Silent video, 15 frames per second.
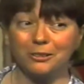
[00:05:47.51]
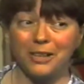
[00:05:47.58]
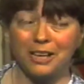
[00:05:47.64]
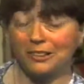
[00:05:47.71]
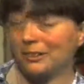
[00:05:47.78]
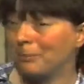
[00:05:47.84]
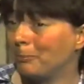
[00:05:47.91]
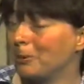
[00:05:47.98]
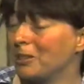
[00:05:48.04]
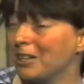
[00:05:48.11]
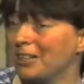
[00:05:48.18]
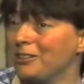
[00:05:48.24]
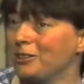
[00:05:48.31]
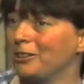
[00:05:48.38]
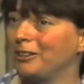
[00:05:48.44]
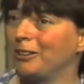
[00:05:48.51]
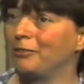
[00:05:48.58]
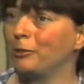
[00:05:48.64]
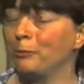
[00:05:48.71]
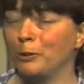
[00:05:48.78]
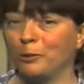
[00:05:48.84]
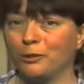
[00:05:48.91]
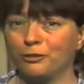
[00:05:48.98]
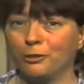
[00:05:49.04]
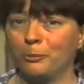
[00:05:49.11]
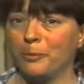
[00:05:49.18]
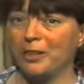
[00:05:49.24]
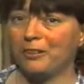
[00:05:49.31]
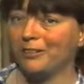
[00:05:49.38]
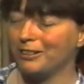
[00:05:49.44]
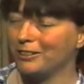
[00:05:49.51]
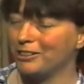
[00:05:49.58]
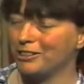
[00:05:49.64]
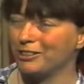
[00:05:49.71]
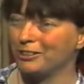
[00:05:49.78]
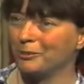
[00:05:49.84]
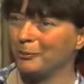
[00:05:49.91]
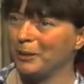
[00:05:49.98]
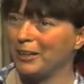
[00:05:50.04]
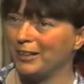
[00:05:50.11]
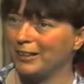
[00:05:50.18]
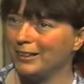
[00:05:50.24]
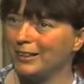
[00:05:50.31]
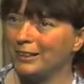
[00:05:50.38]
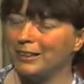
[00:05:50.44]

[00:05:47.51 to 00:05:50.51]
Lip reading: has the potential of a beautiful marriage in a way,